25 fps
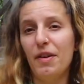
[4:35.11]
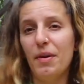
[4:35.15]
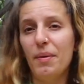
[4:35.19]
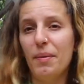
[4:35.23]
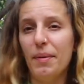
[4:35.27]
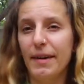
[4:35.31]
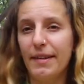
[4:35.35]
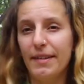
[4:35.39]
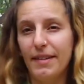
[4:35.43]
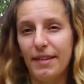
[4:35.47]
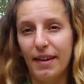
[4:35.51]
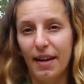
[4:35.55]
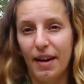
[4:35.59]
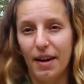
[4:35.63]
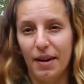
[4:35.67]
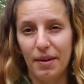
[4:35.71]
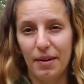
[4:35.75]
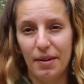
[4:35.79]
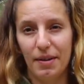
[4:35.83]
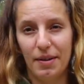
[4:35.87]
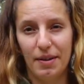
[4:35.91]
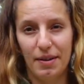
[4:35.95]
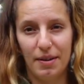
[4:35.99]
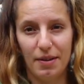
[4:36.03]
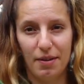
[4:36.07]
few weeks
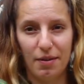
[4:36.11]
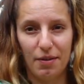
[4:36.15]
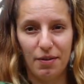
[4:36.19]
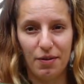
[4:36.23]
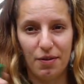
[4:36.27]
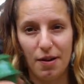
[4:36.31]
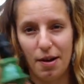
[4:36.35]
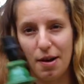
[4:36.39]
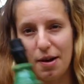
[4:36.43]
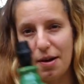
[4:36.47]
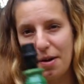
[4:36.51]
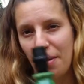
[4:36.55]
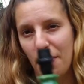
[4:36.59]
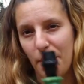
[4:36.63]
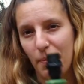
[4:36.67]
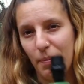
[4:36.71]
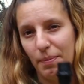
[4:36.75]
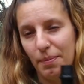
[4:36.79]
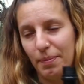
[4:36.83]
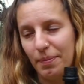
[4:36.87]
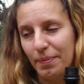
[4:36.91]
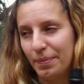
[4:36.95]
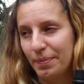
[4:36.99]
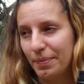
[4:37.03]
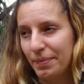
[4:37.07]
ago
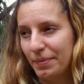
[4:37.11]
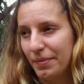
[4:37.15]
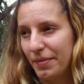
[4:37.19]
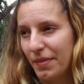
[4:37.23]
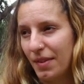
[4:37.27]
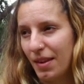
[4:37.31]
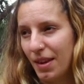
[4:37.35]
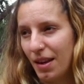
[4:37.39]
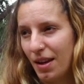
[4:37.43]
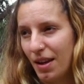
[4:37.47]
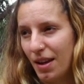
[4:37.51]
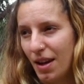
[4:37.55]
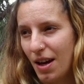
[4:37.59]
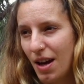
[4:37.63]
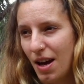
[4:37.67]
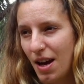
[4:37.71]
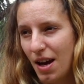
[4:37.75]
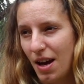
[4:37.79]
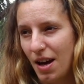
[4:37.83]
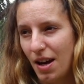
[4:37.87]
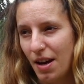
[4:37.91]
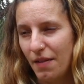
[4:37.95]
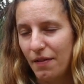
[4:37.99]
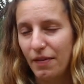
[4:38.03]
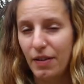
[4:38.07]
from
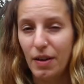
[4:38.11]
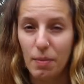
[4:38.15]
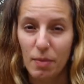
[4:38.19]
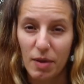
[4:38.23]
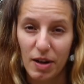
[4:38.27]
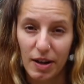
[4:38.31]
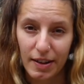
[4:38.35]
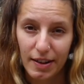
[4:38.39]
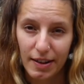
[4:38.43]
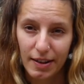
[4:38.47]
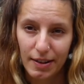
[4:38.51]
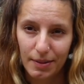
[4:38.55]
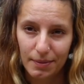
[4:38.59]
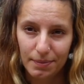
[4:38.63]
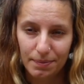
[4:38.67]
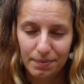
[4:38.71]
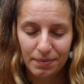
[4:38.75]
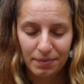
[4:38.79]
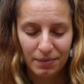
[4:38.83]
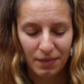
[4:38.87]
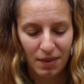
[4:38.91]
a flea market.